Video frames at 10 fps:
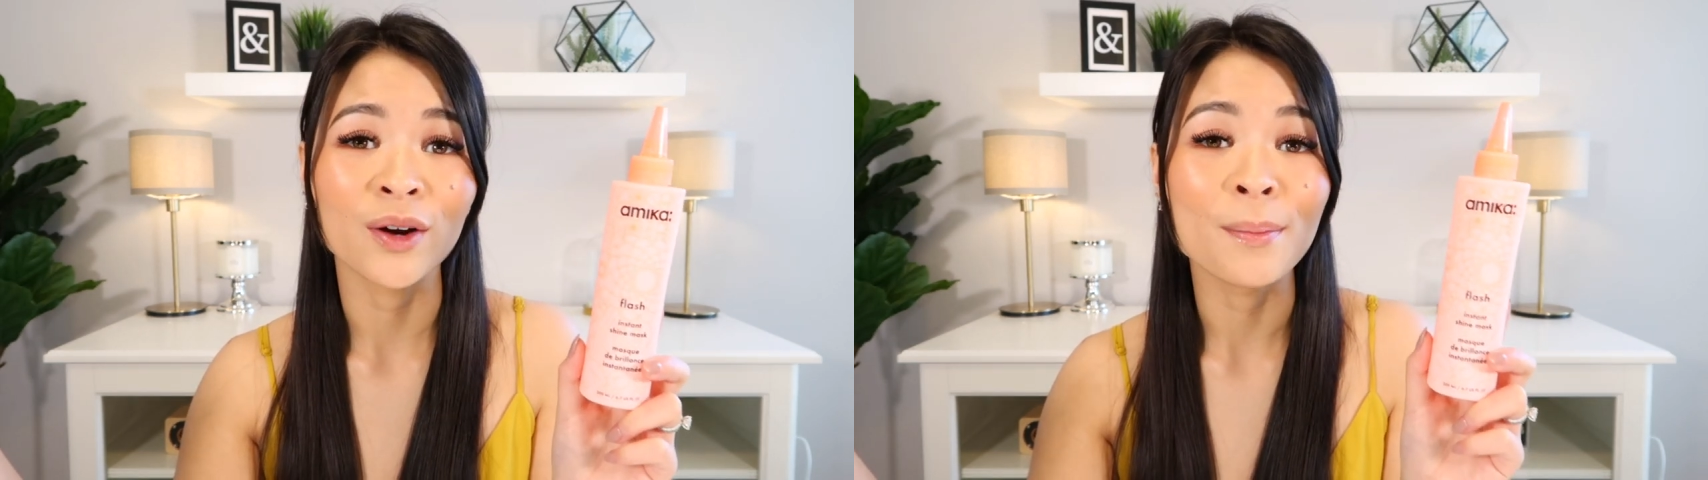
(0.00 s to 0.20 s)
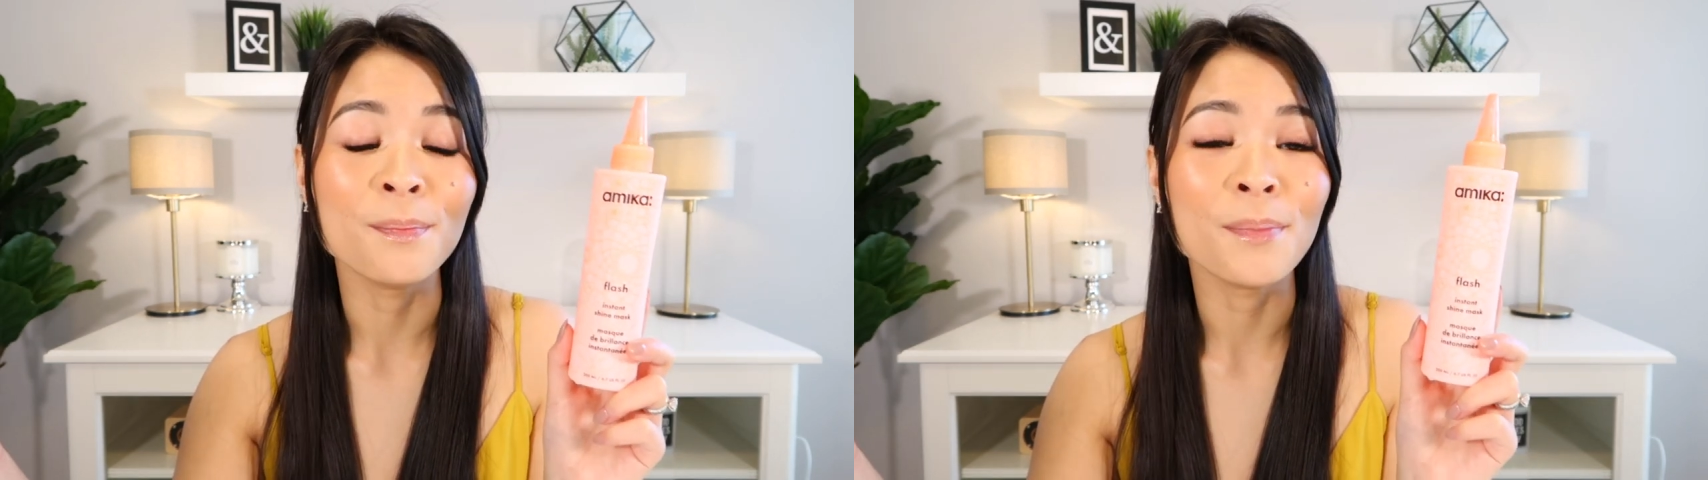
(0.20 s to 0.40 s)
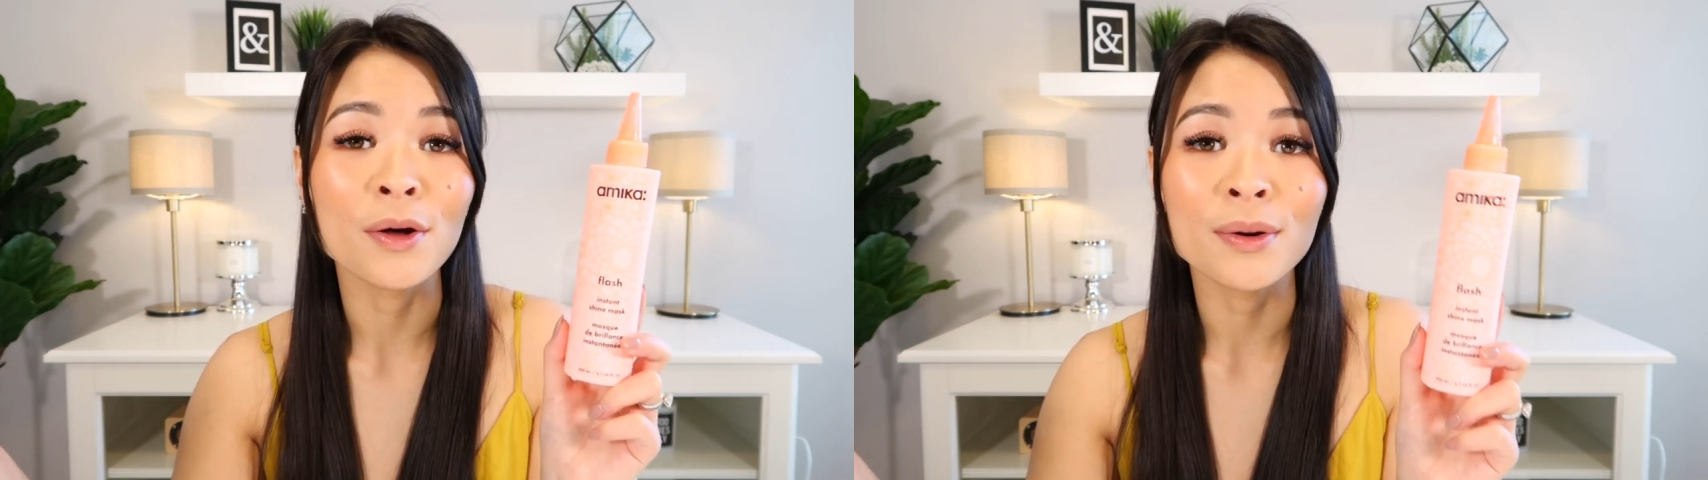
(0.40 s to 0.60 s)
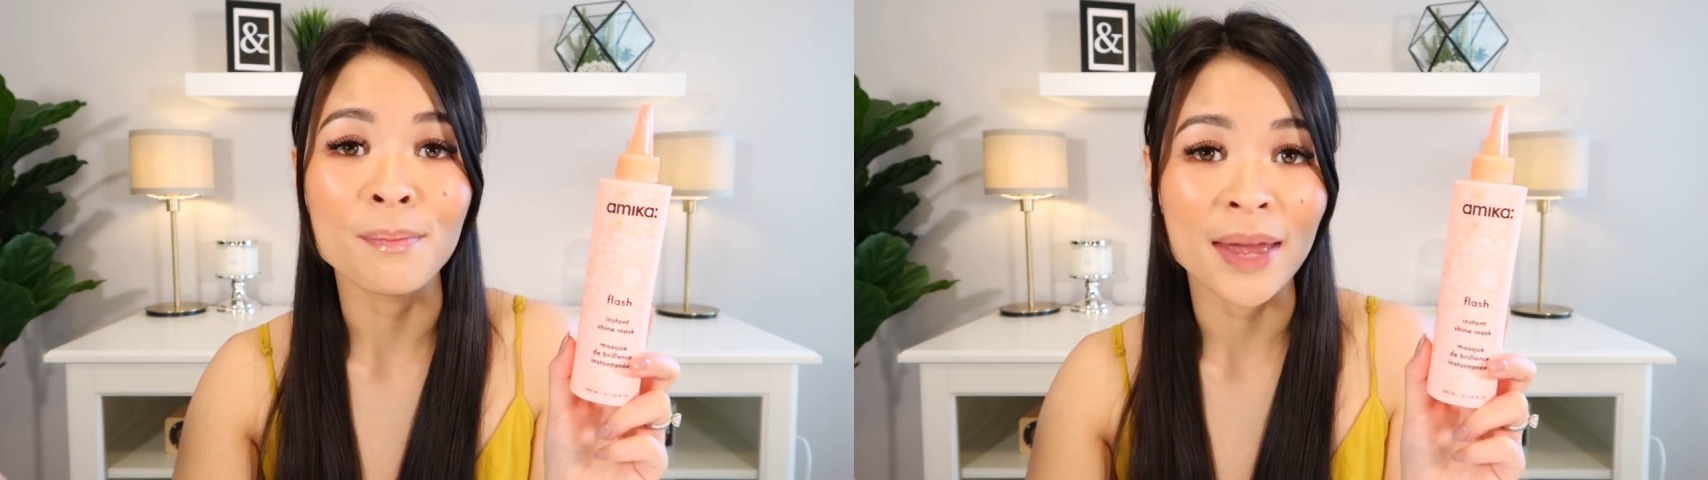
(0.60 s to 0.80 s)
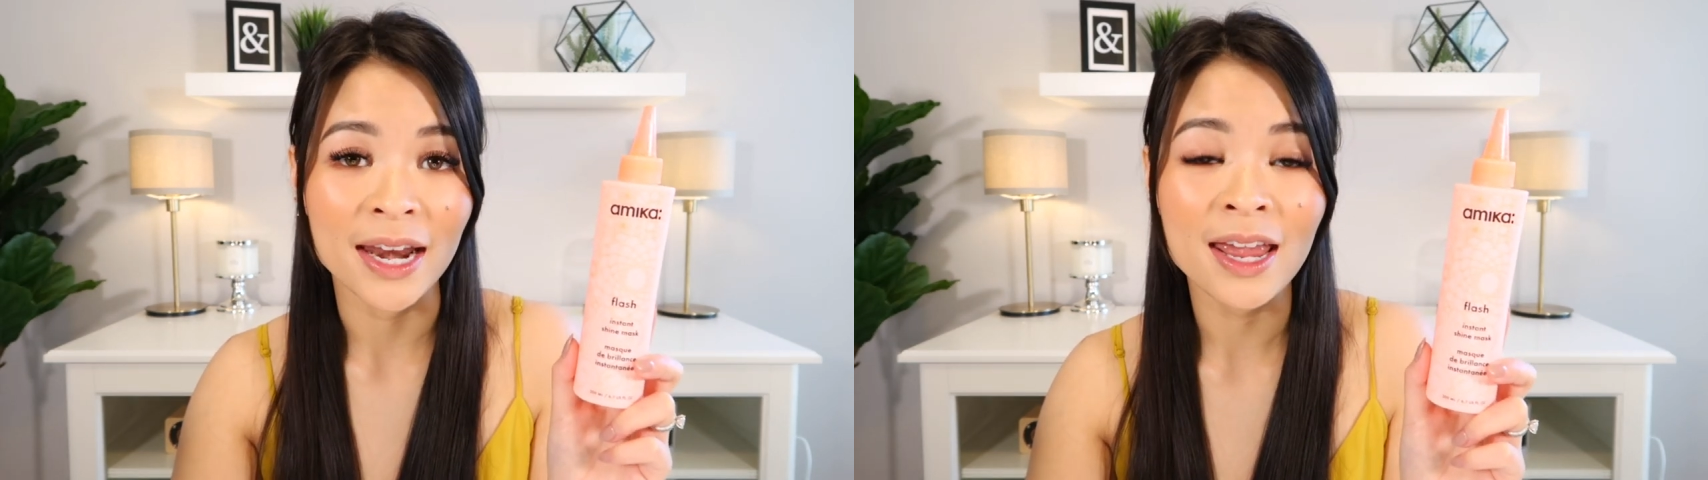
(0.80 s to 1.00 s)
for about a
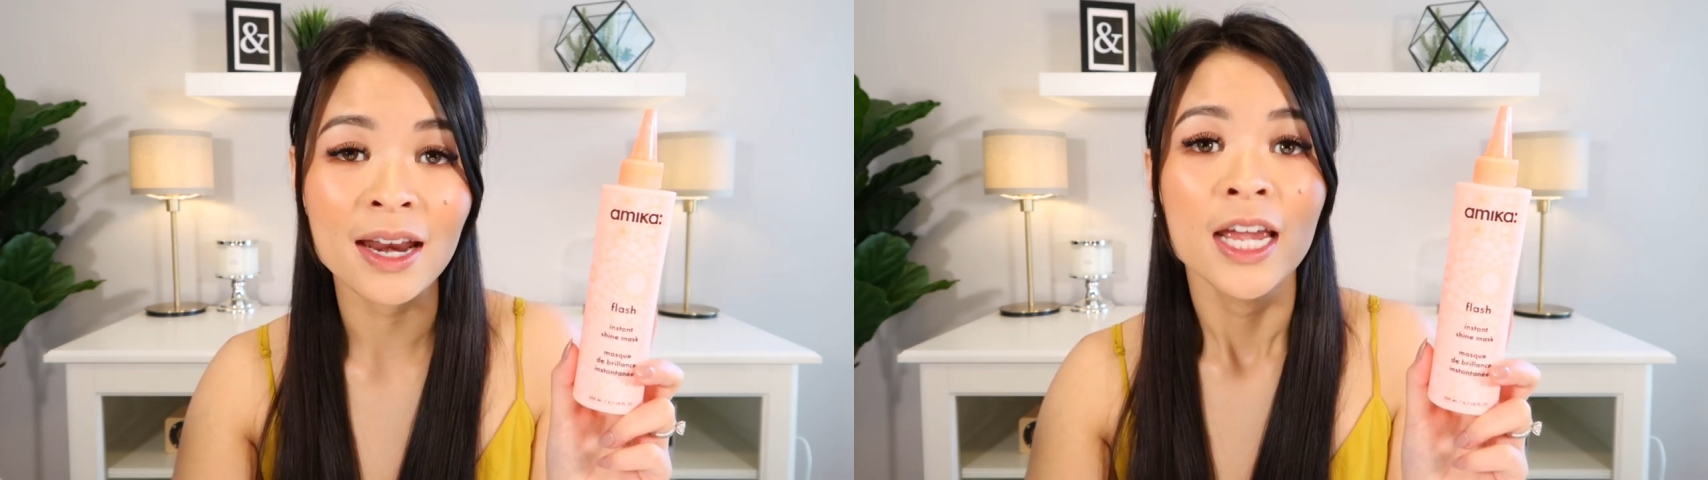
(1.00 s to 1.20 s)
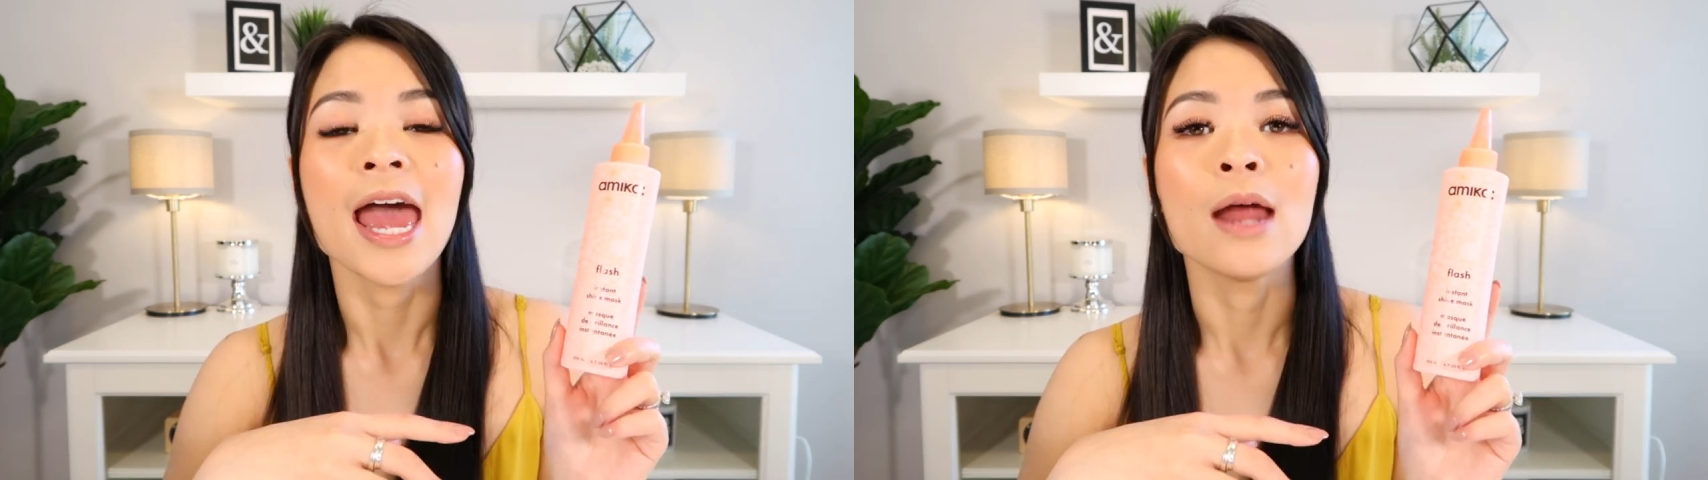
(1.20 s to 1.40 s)
minute,